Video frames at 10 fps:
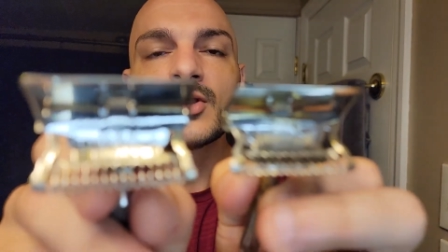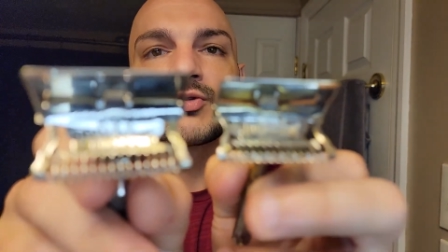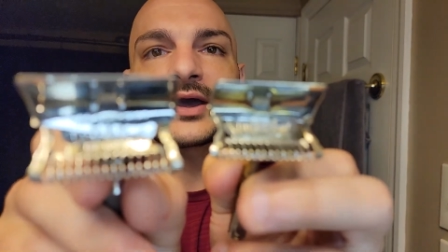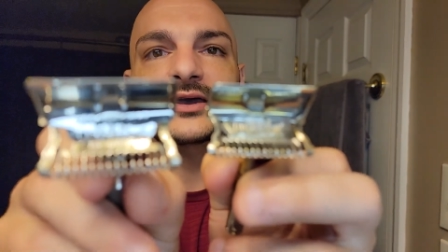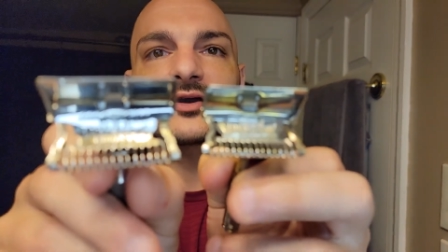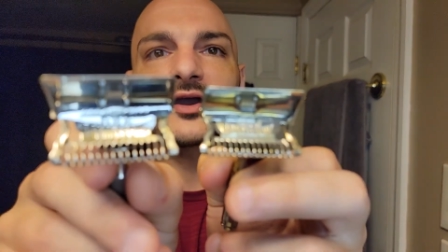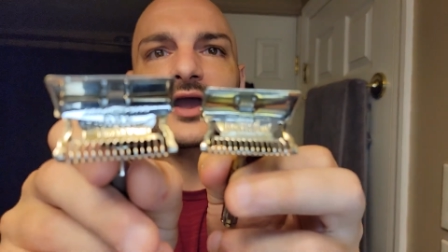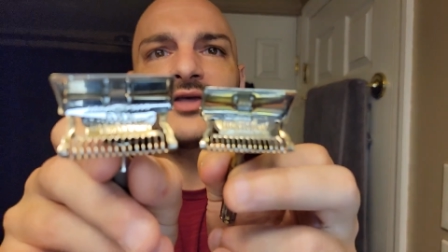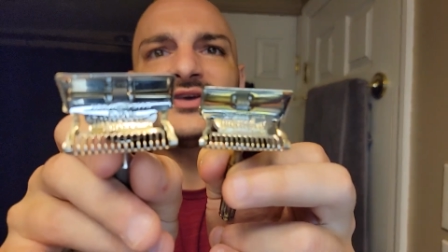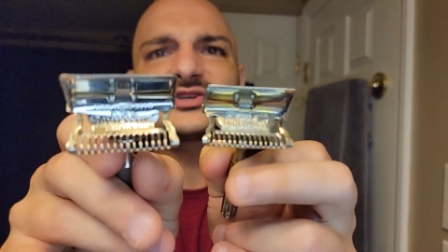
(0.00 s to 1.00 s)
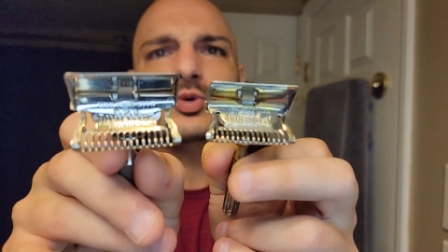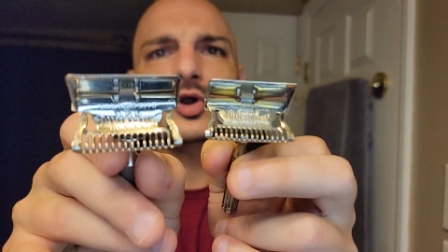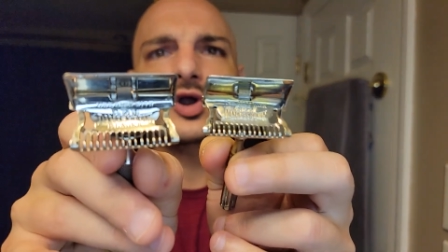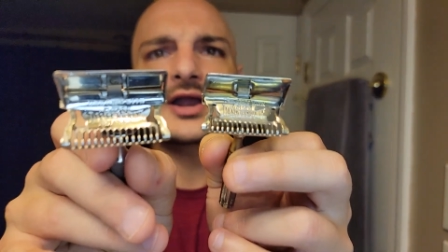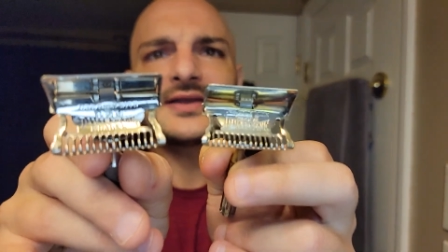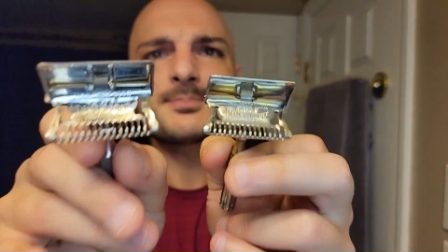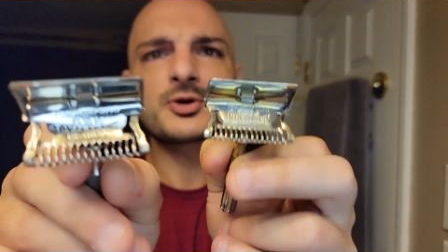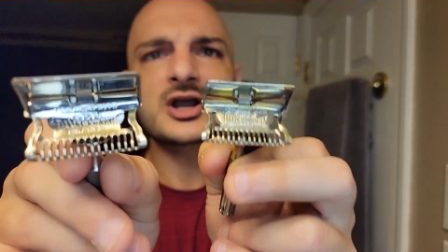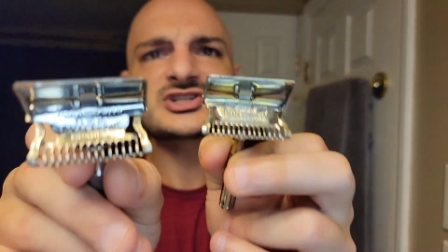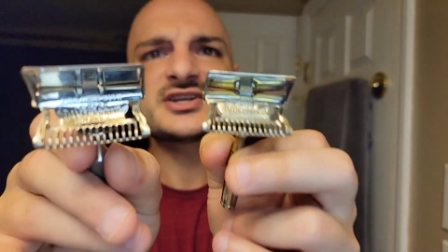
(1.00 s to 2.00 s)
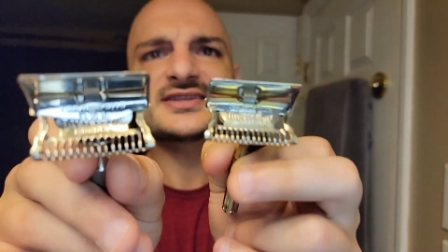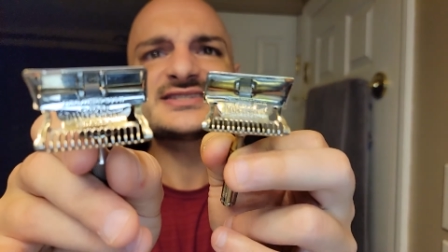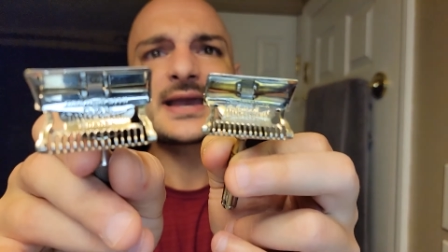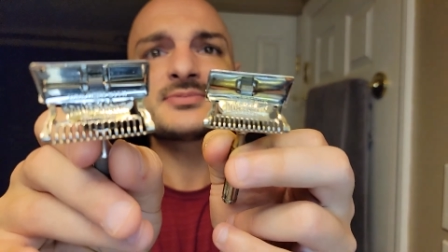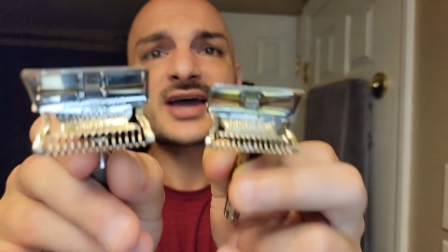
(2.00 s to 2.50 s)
Like, and these were in production at the same